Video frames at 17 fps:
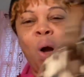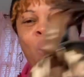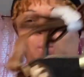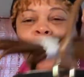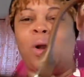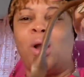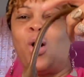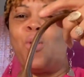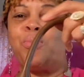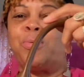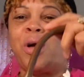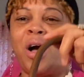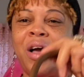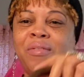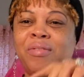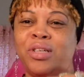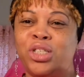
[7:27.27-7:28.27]
Well, I hope y'all
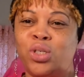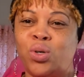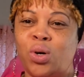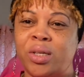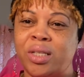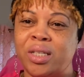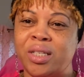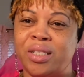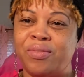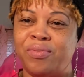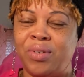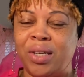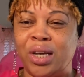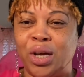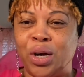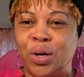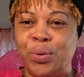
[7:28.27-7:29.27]
have enjoyed this
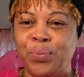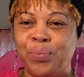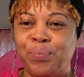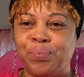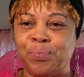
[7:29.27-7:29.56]
video.